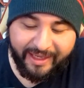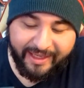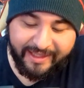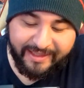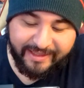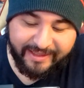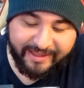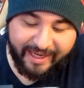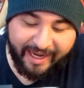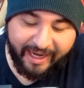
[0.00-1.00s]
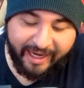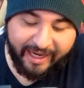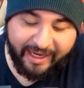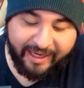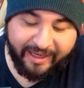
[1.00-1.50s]
is
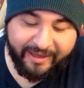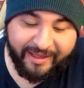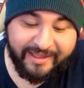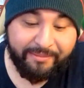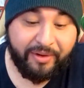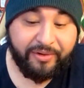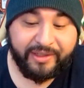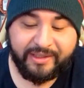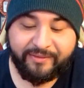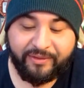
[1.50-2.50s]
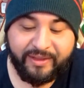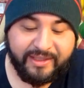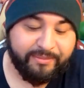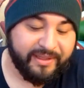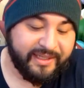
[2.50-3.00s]
a bonus for
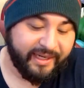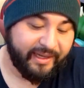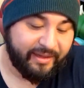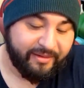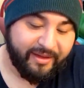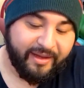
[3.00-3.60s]
this particular